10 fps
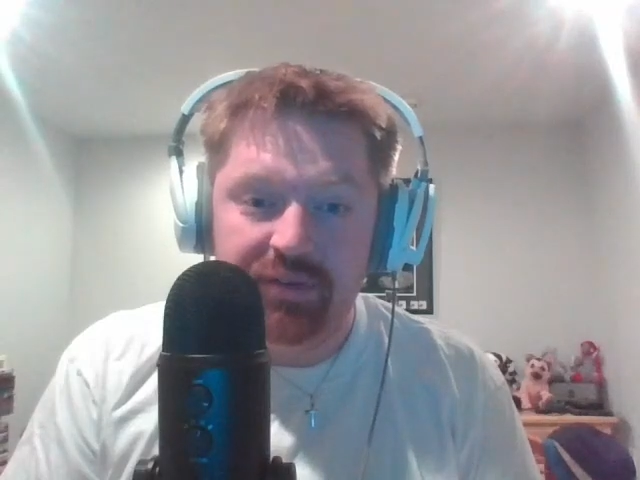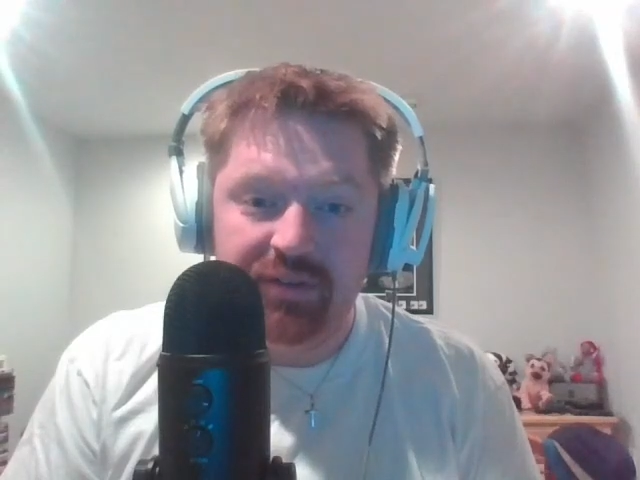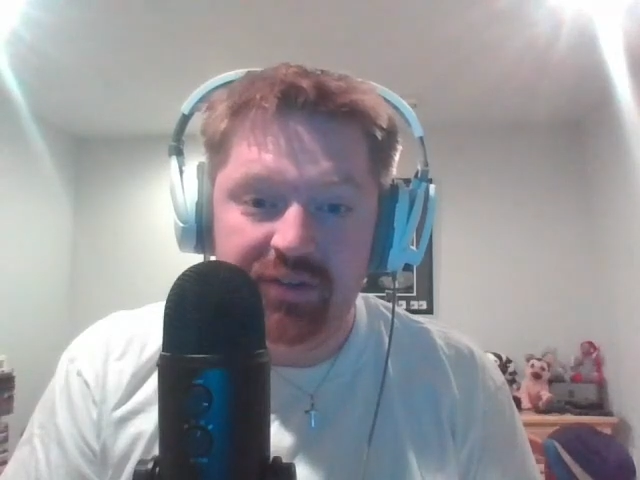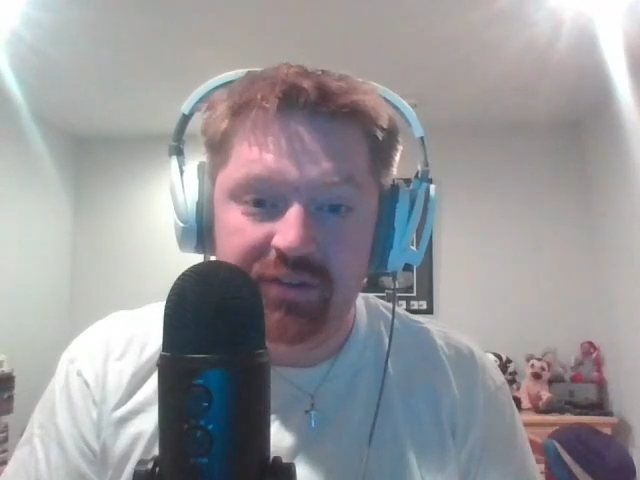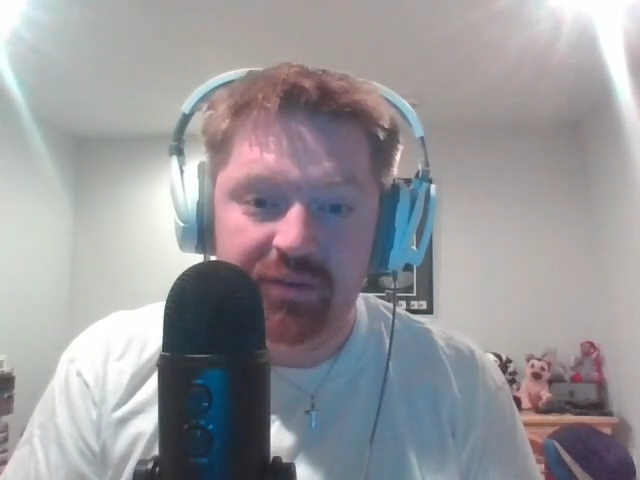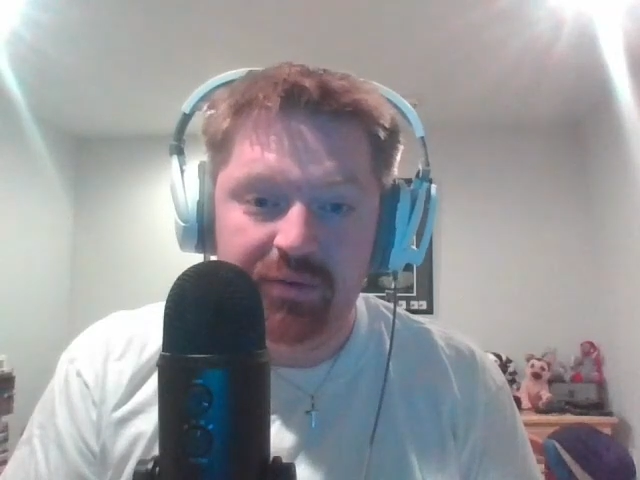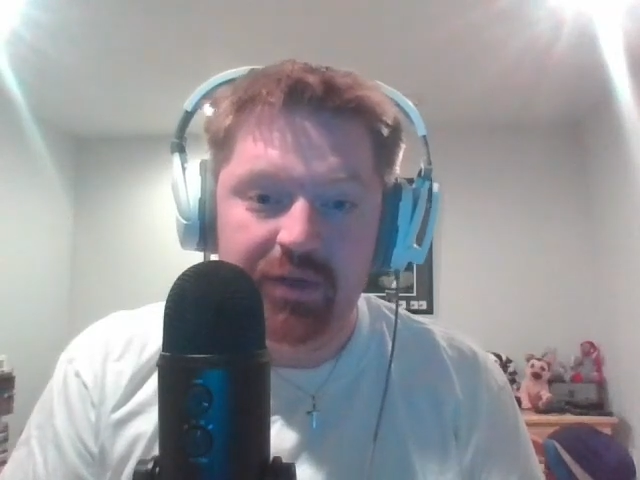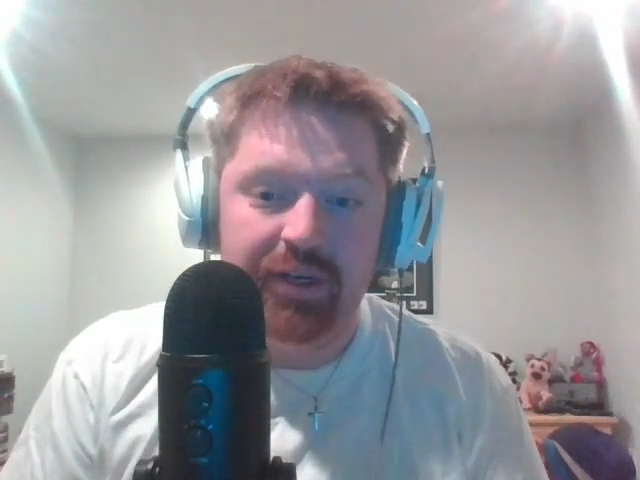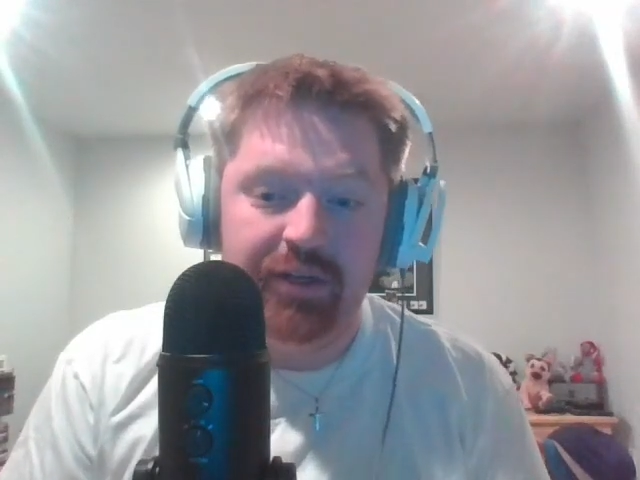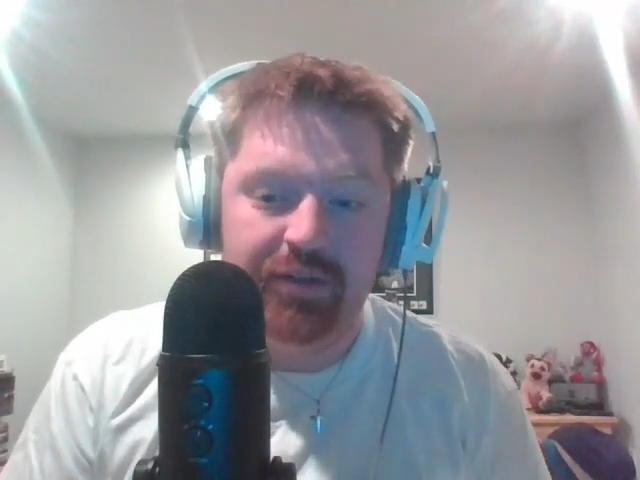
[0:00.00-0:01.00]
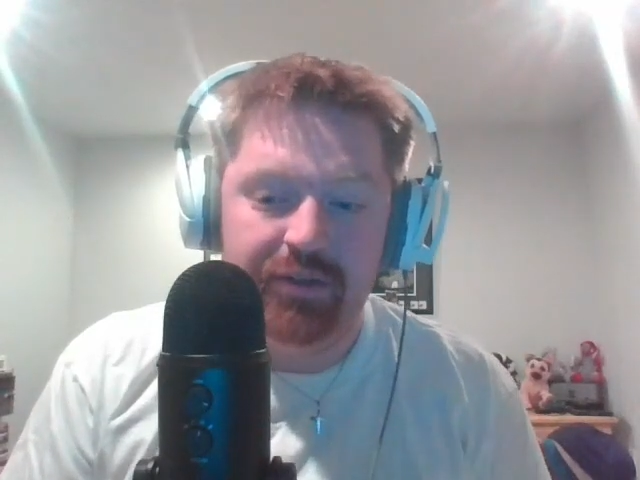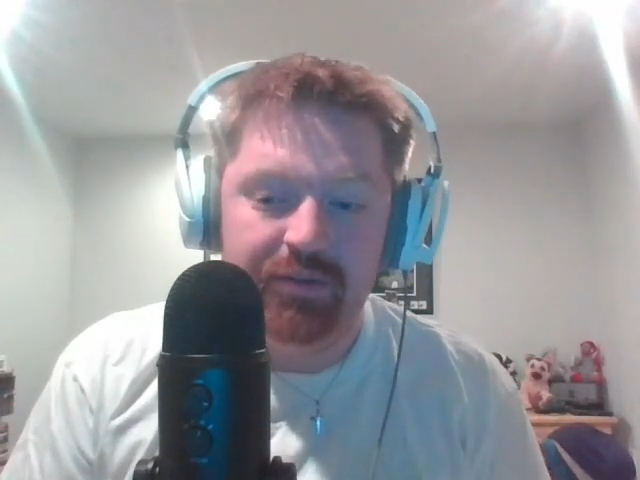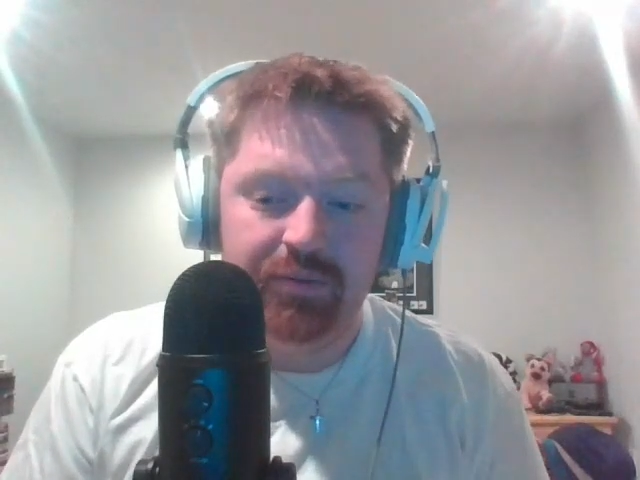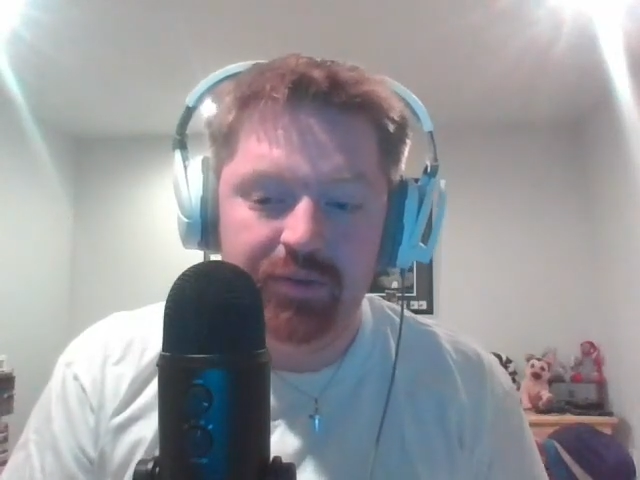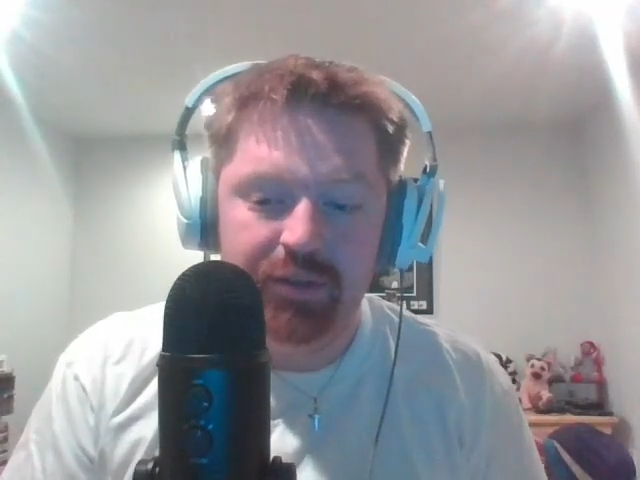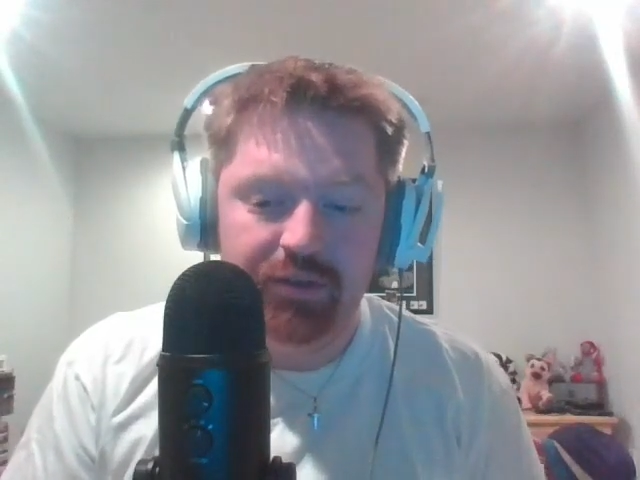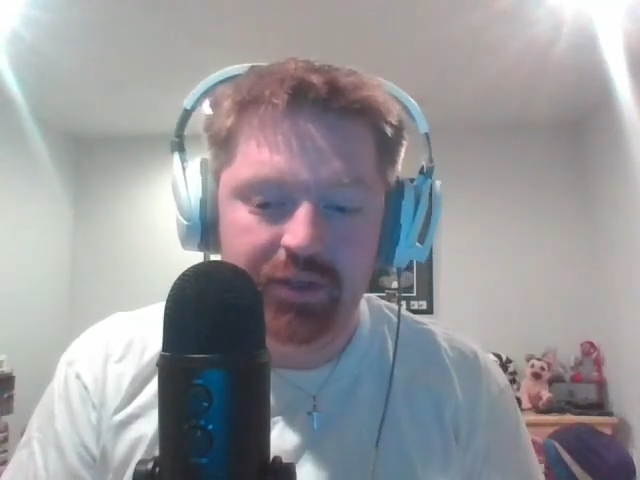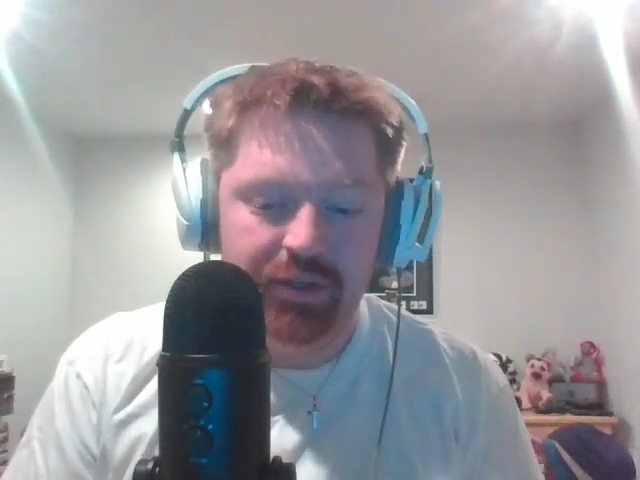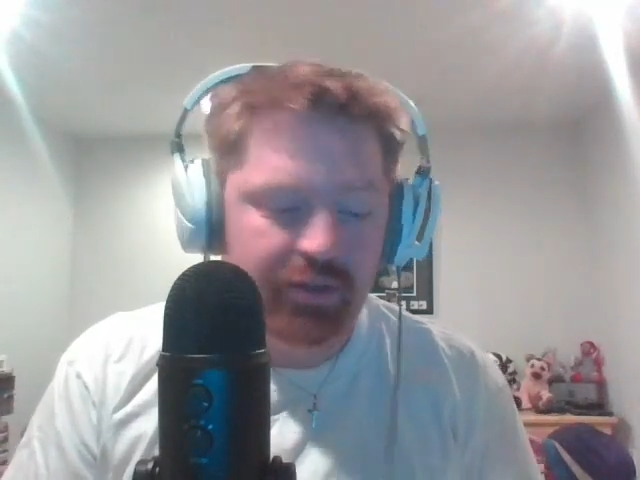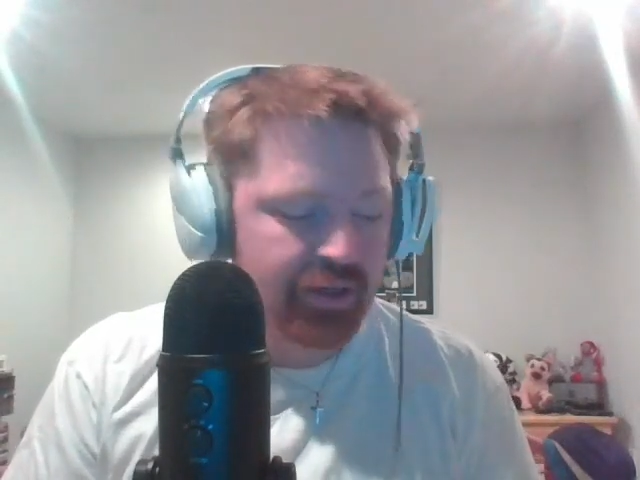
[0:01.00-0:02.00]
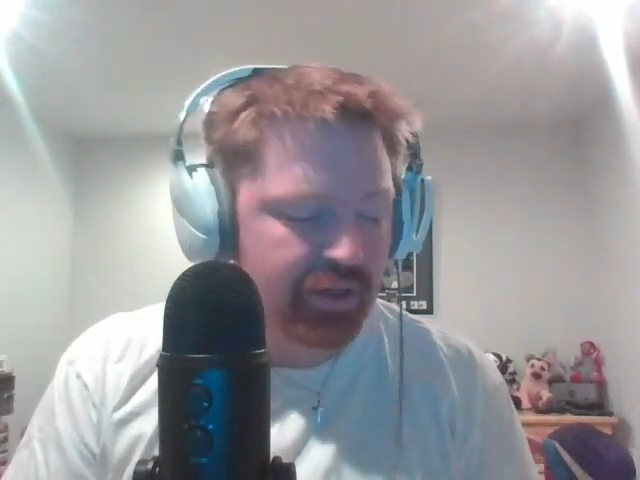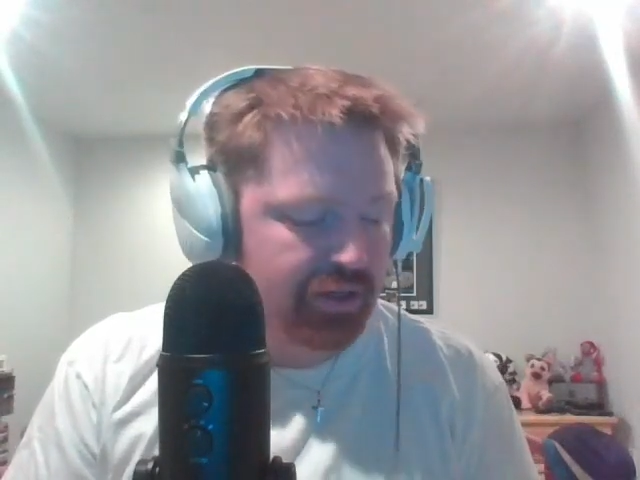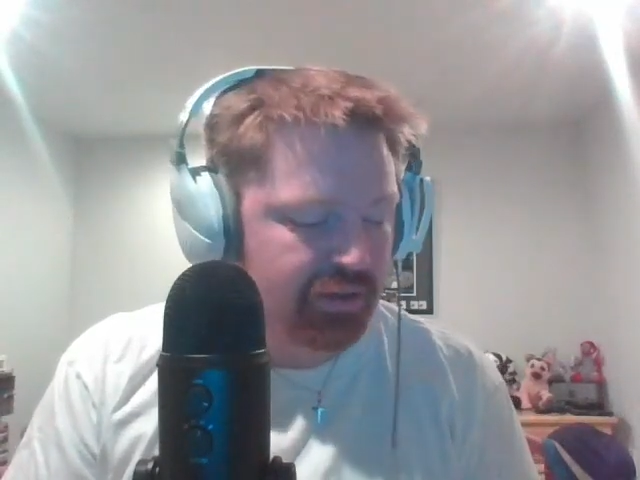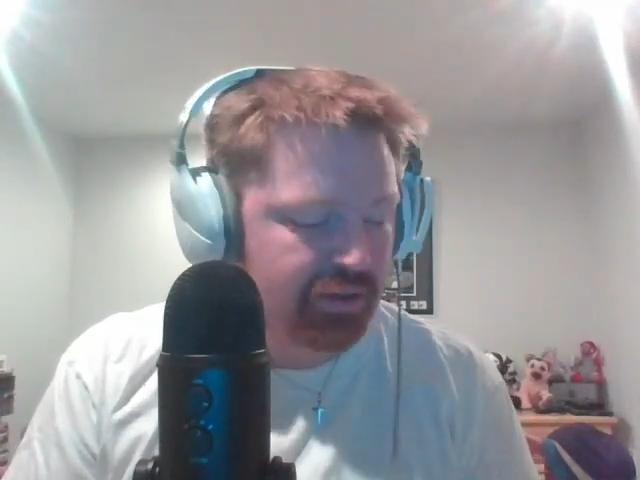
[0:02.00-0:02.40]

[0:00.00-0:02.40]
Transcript: season away. It's a really good thing.